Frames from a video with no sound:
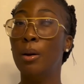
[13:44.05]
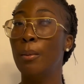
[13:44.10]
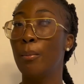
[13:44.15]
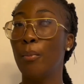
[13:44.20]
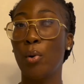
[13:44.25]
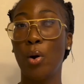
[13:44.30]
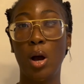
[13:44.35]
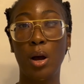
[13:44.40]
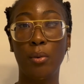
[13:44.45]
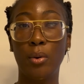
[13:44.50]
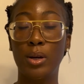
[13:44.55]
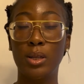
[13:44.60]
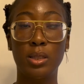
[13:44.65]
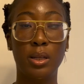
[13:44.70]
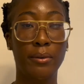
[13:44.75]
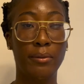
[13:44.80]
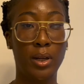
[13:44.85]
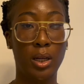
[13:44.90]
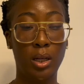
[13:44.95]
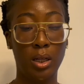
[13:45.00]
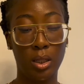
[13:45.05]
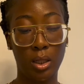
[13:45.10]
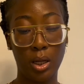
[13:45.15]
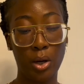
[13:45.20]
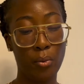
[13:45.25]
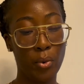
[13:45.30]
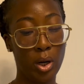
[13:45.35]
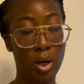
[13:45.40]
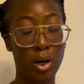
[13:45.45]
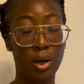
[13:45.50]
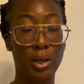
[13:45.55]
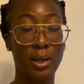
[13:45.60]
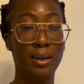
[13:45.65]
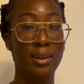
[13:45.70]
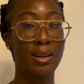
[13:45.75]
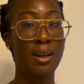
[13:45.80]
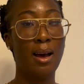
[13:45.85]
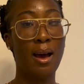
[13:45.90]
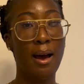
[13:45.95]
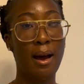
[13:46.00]
progress of anything regarding
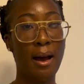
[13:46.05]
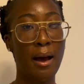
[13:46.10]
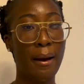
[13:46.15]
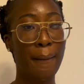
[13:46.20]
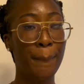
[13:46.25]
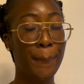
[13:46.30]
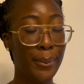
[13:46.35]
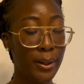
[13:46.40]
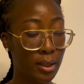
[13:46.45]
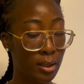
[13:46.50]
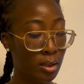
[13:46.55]
the app.